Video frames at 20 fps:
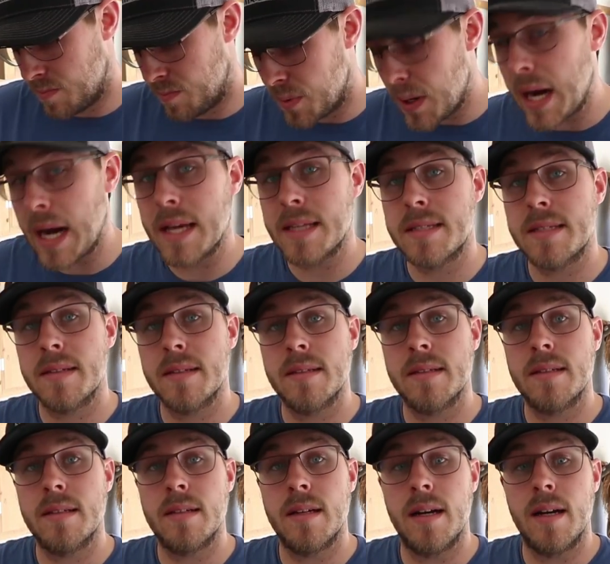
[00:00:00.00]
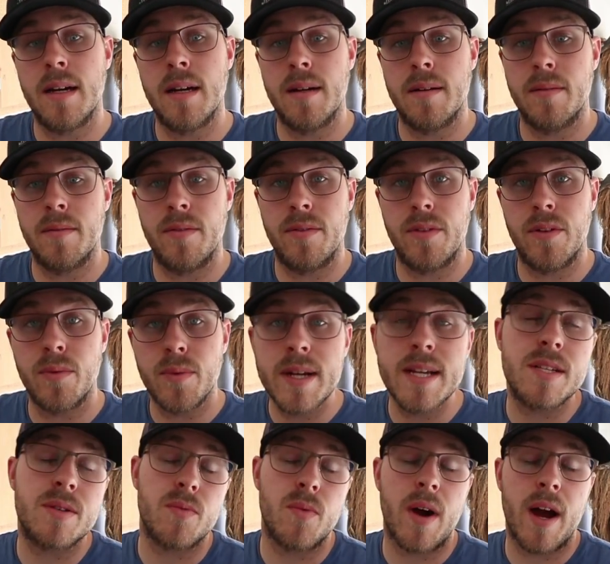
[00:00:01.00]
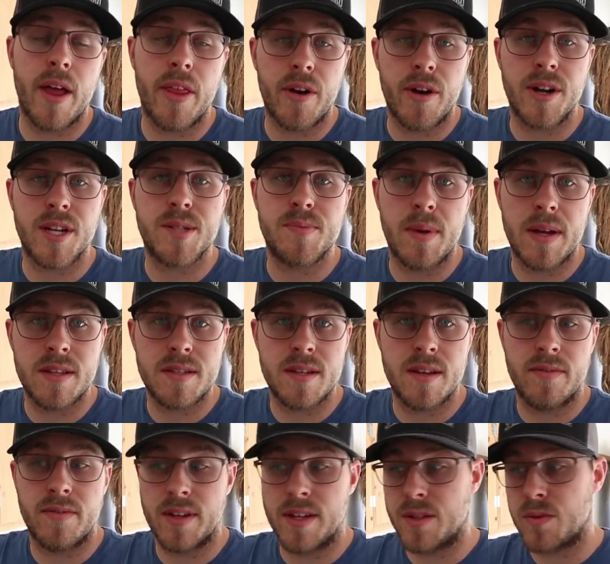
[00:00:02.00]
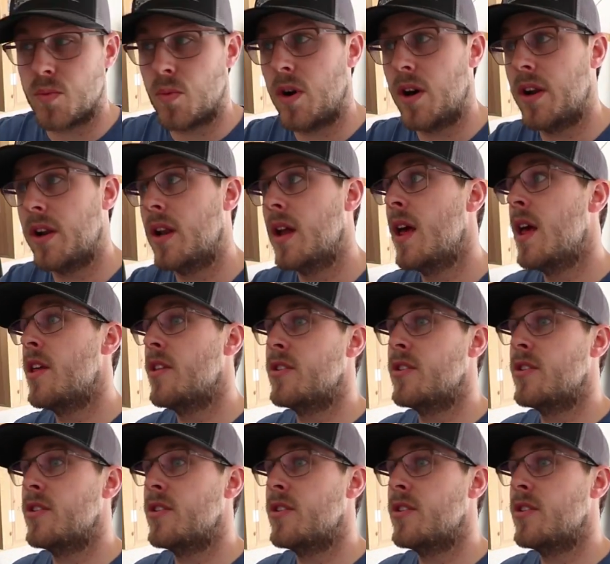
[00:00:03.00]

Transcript: But the reason why they're expensive is, one,